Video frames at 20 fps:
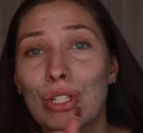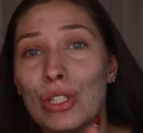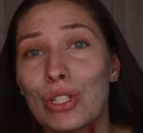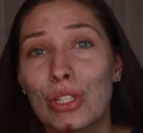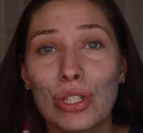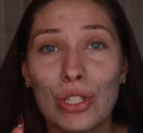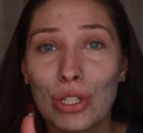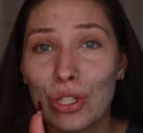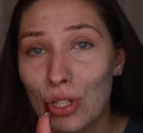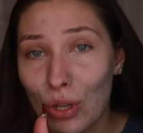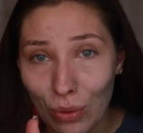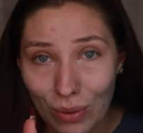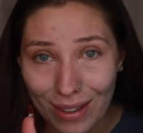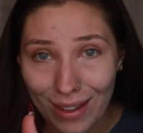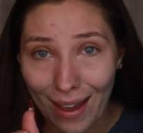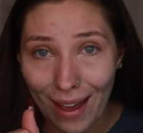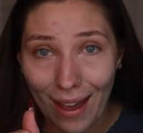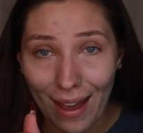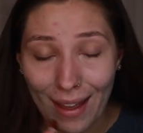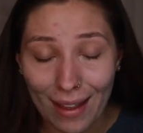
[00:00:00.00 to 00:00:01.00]
So
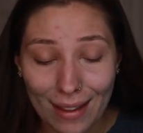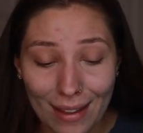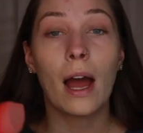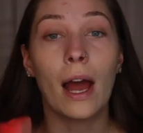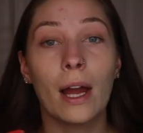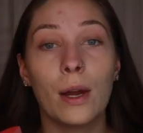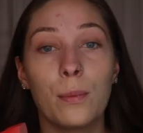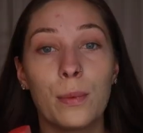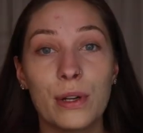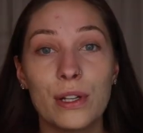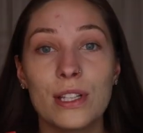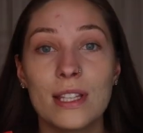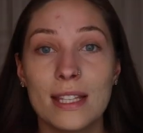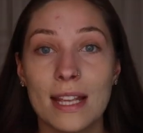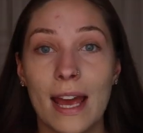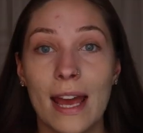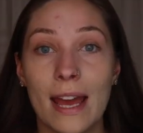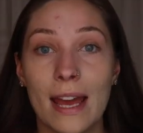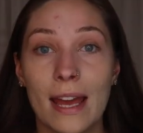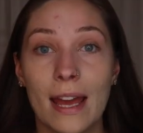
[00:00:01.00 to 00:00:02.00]
yeah, I will
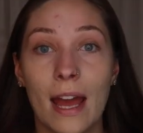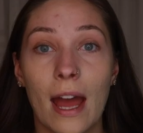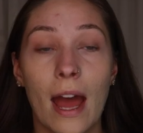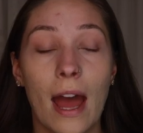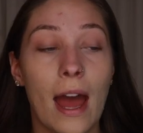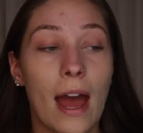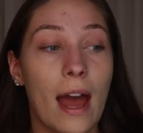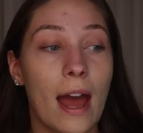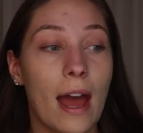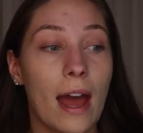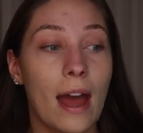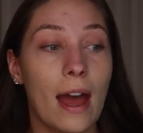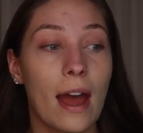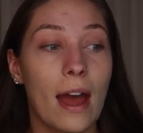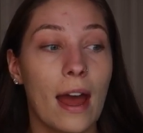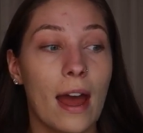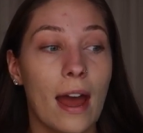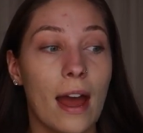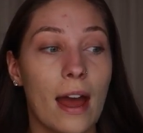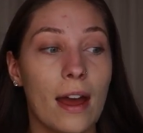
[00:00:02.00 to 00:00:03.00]
say,
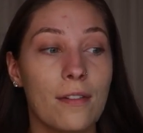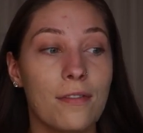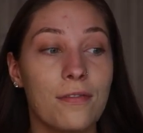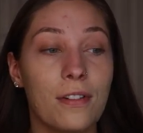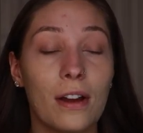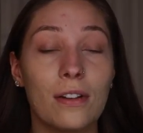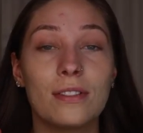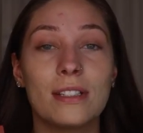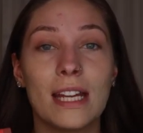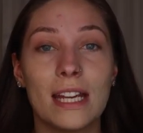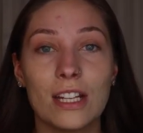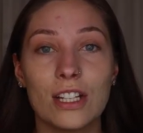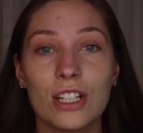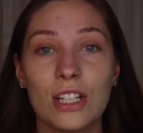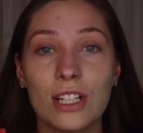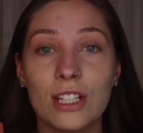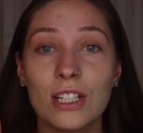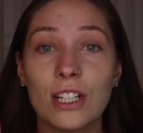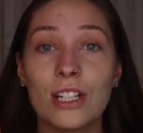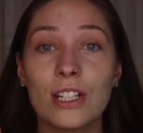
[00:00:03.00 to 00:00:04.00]

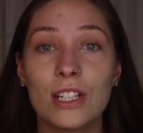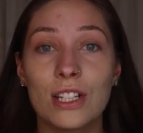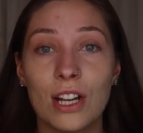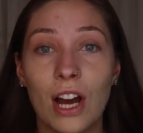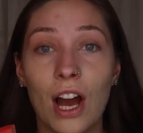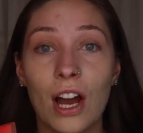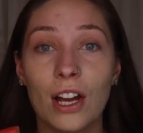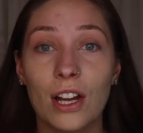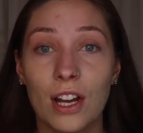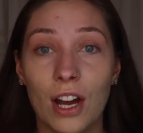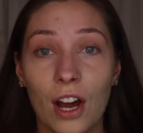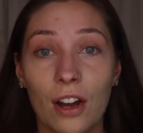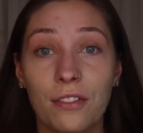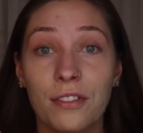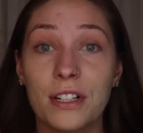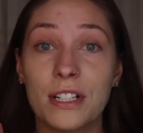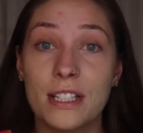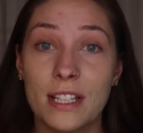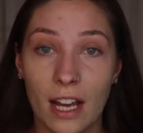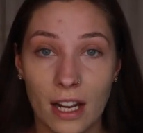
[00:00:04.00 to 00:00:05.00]
foundation does not
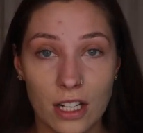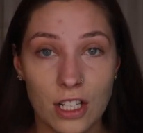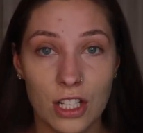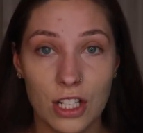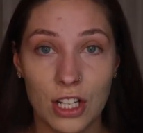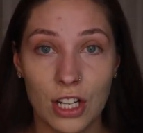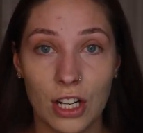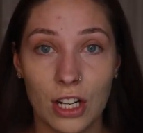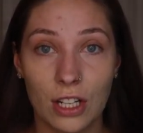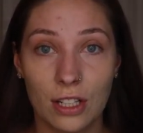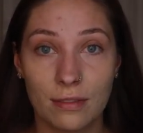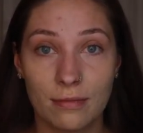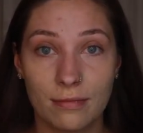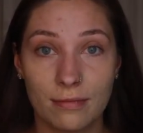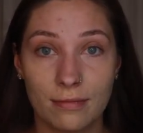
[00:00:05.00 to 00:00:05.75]
cover texture